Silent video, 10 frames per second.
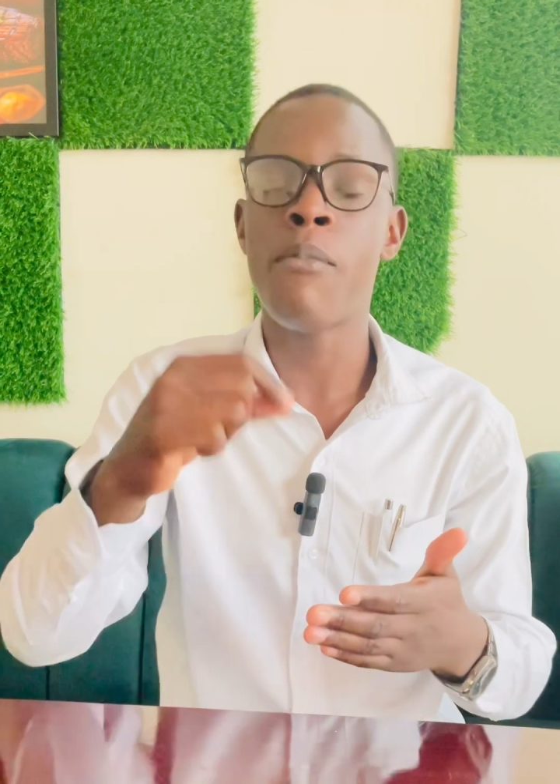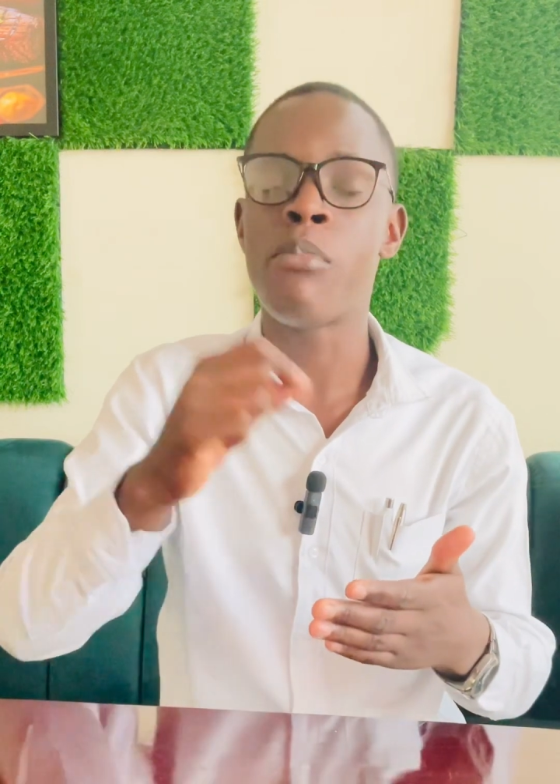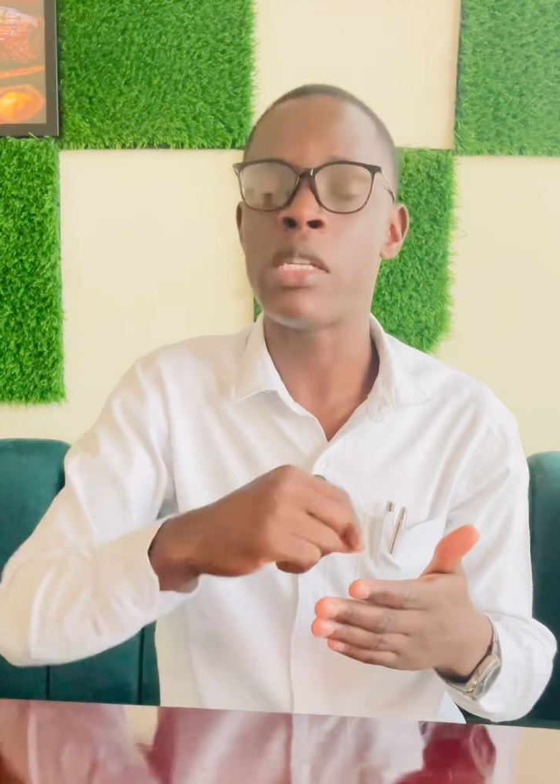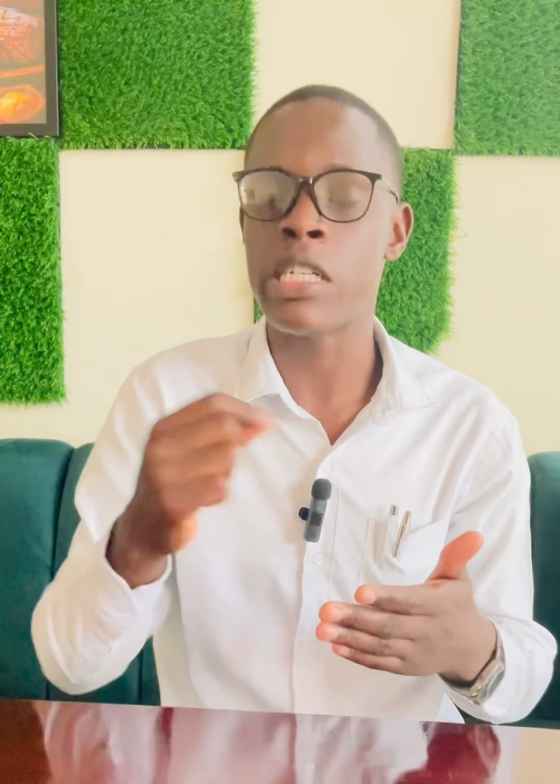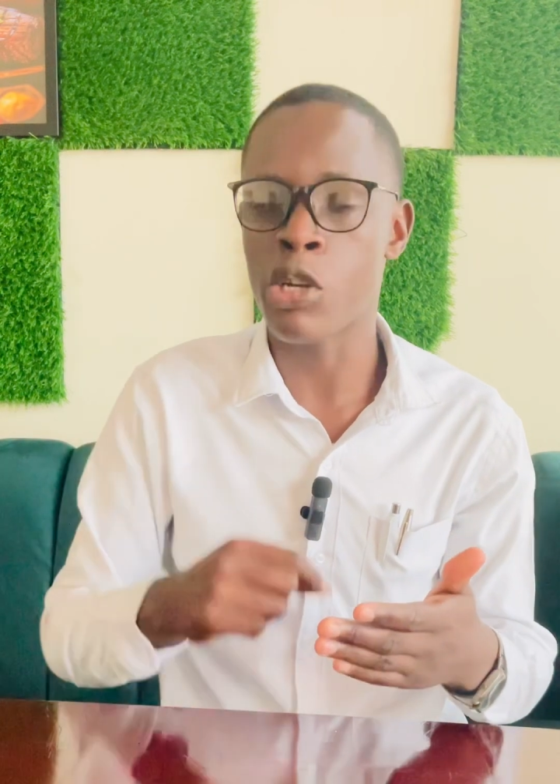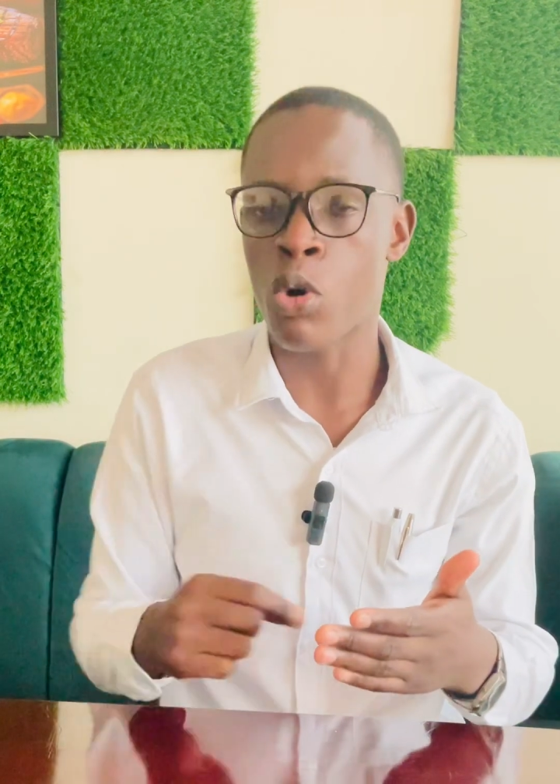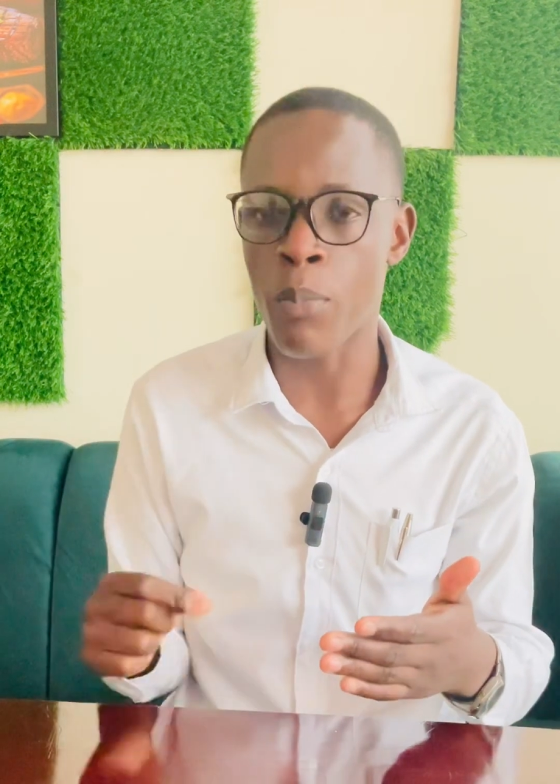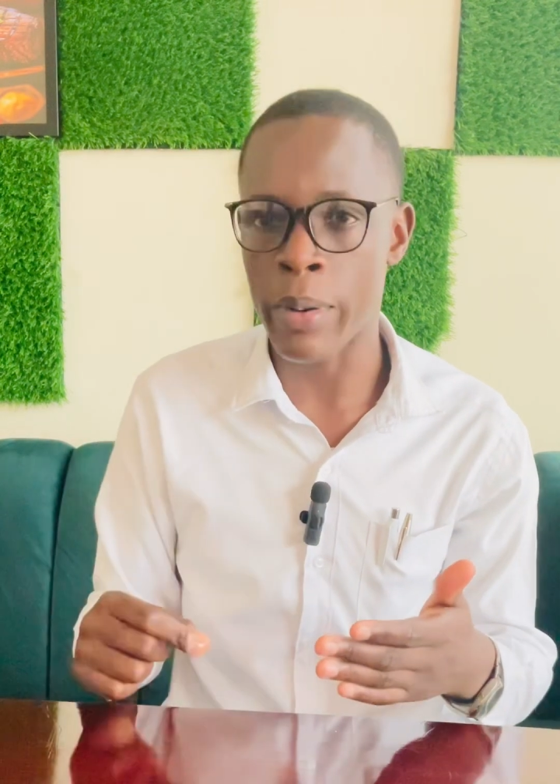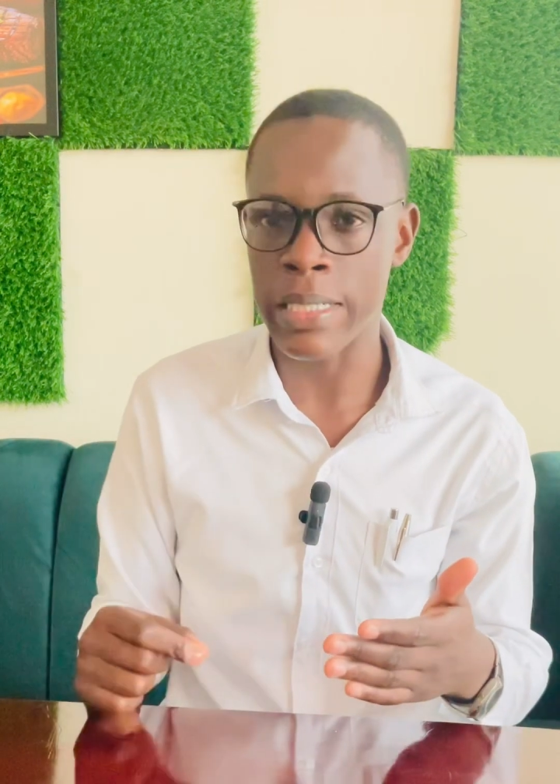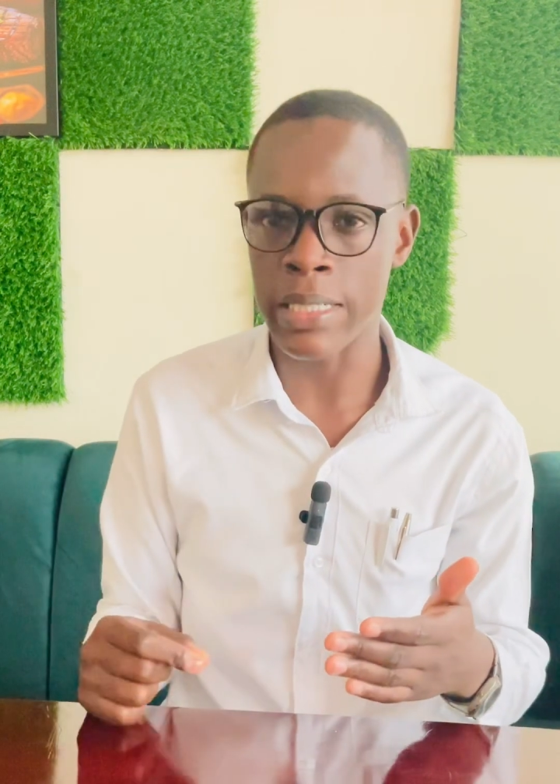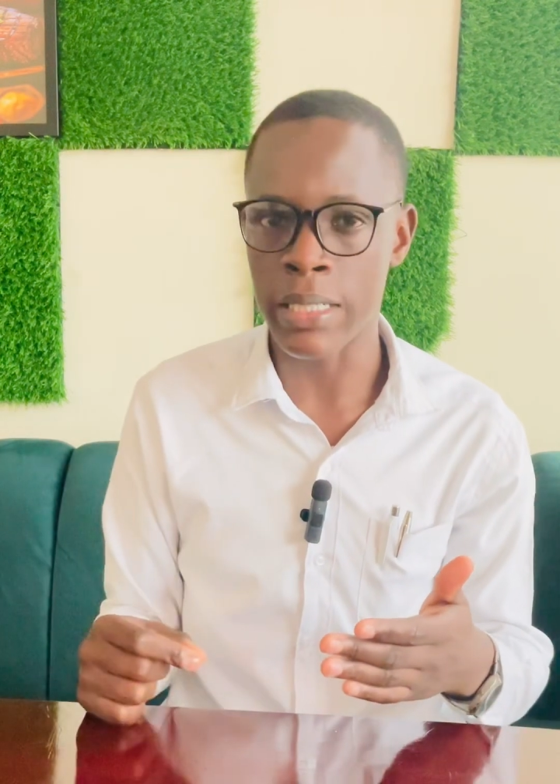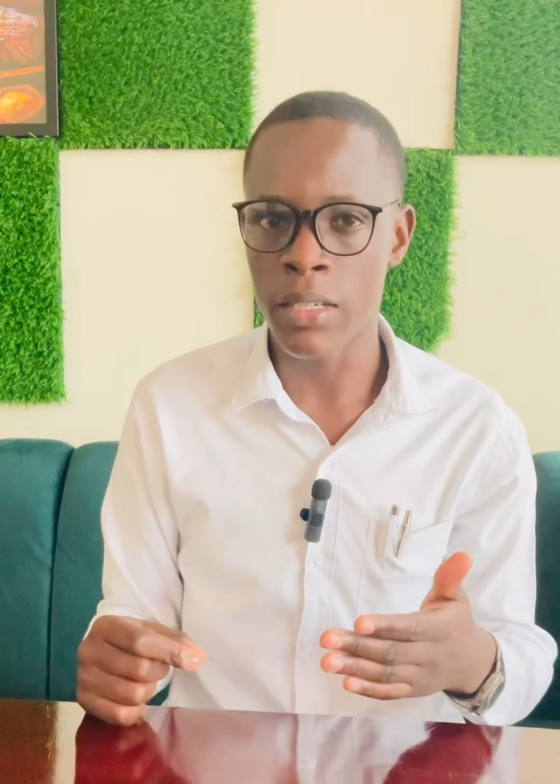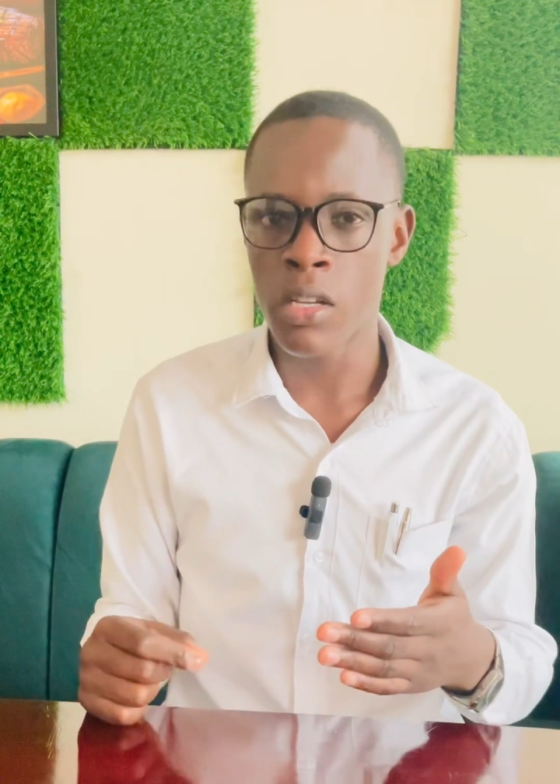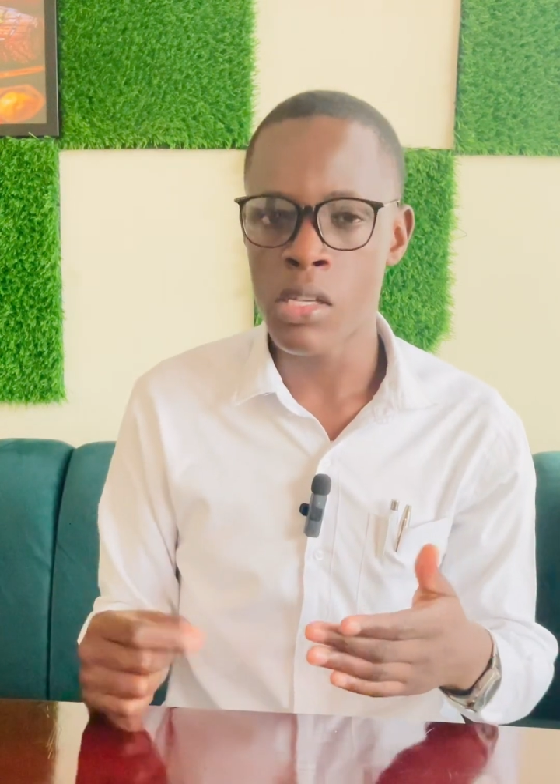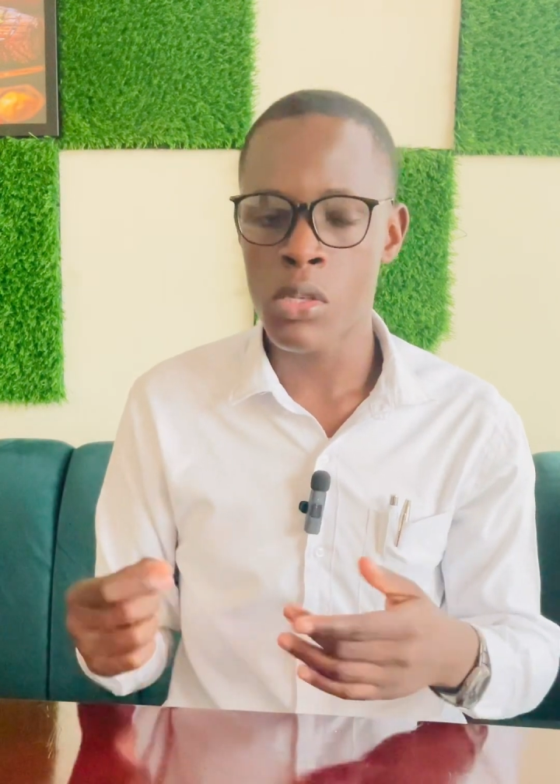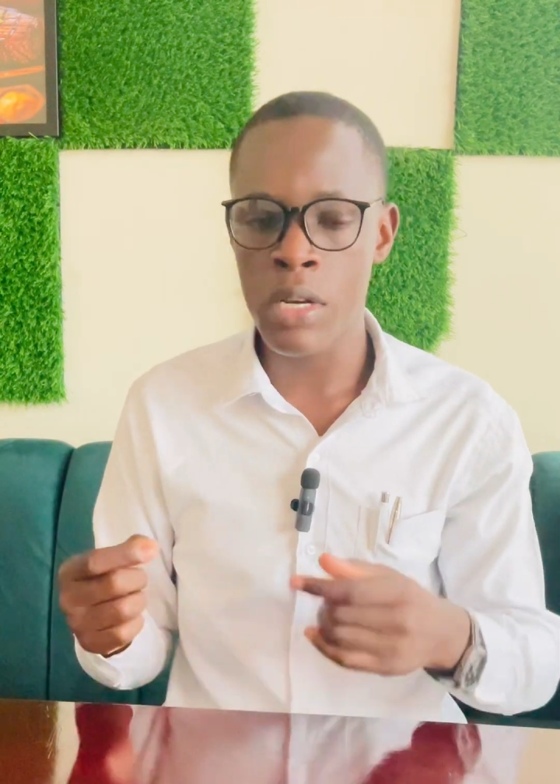political party. So